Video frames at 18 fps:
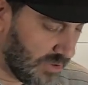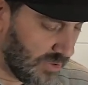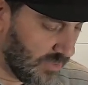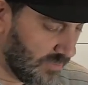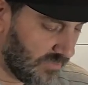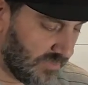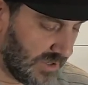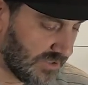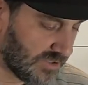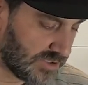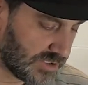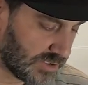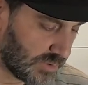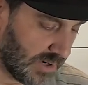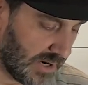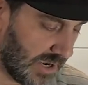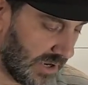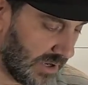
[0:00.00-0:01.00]
you face
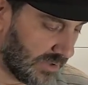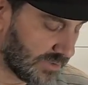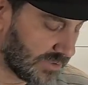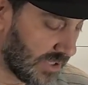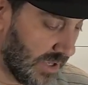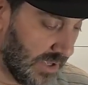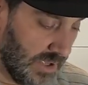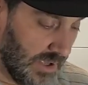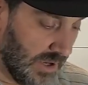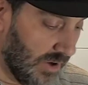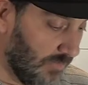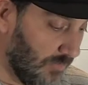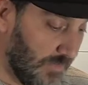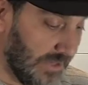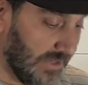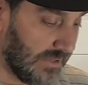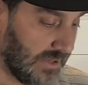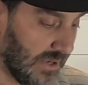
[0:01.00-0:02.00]
trials of
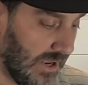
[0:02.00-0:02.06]
many